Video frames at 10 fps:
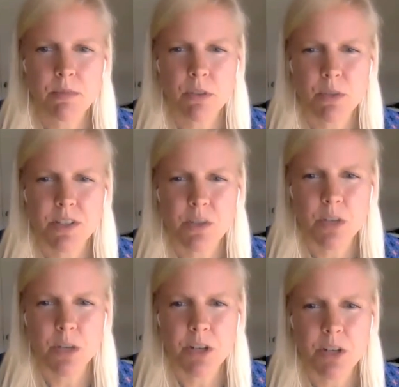Was it
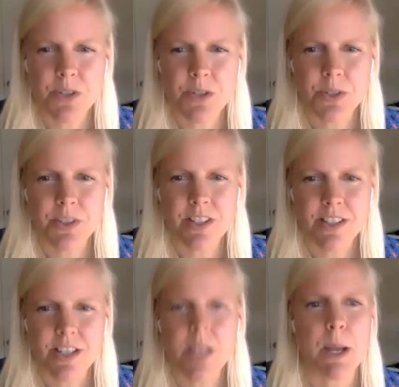21 years old at the
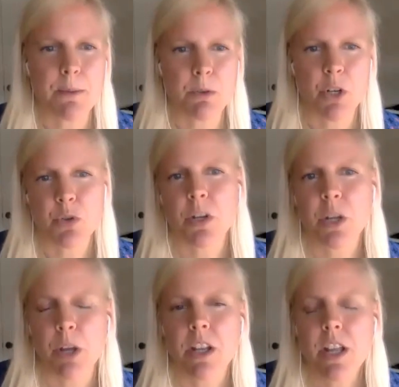time? Yeah, we were in
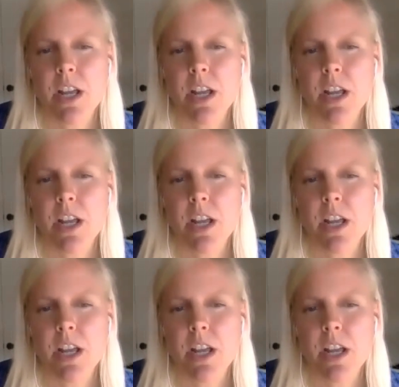21.